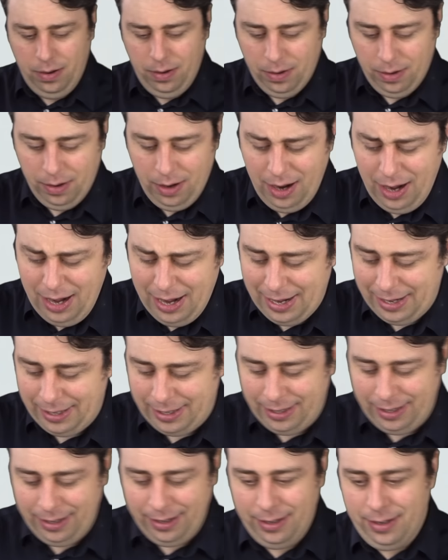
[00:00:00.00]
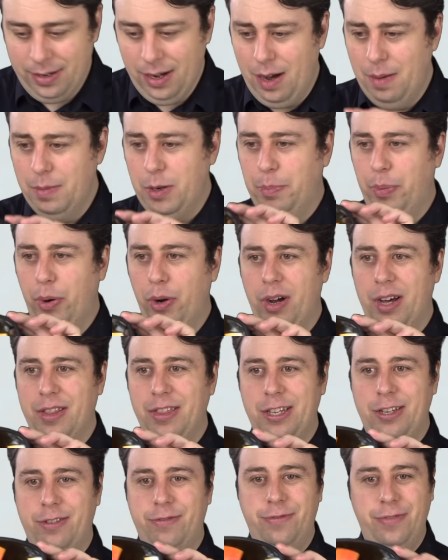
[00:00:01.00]
All right, time to put on
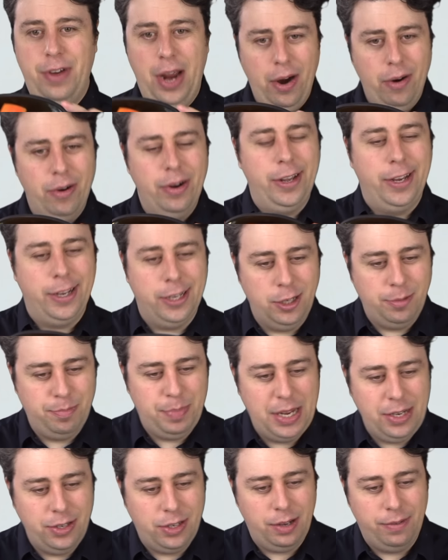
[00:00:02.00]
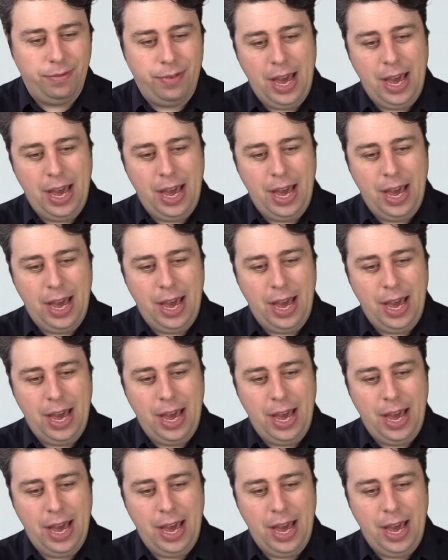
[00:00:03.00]
this very expensive